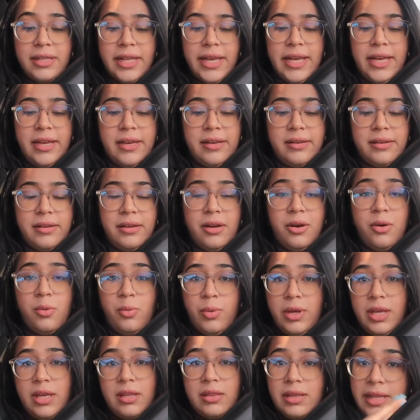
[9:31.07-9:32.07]
like a
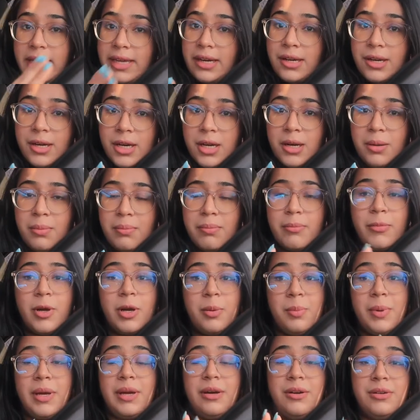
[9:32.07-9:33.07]
week later, one
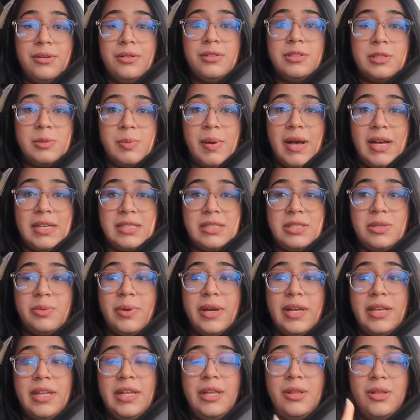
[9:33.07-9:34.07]
of my uncles passed
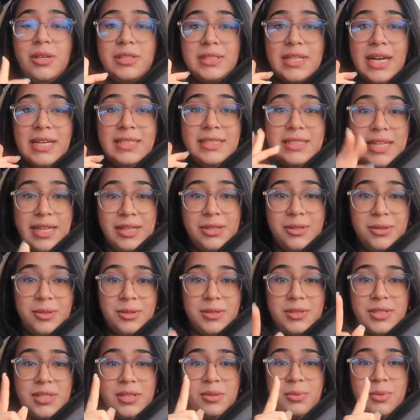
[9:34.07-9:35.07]
away and he looked
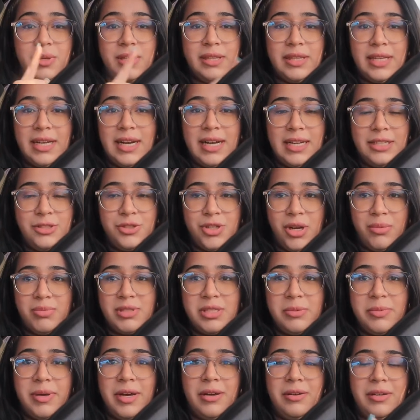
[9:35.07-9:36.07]
identical to the one that I
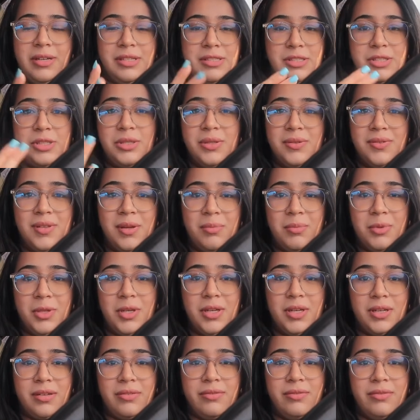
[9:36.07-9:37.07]
dreamt about because two of them
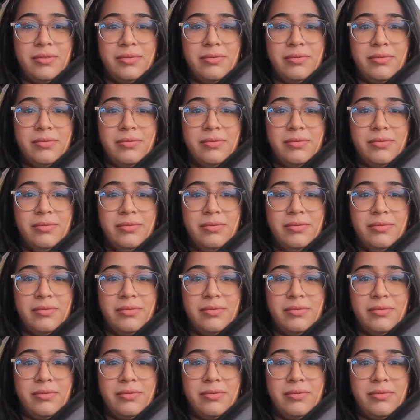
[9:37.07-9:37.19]
look